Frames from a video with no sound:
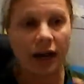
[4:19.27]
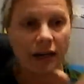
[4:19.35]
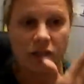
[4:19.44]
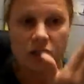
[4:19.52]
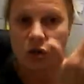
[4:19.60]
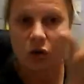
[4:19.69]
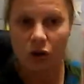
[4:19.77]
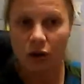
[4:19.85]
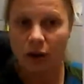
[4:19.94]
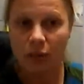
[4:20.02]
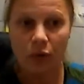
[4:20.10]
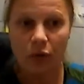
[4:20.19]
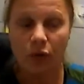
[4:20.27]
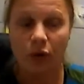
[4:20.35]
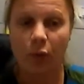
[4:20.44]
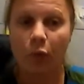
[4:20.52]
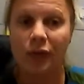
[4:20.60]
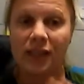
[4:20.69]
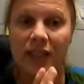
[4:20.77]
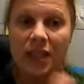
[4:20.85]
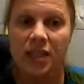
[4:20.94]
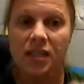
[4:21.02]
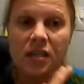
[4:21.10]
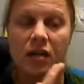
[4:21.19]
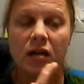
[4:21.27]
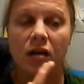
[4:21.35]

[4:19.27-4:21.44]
as the Guardian Program, release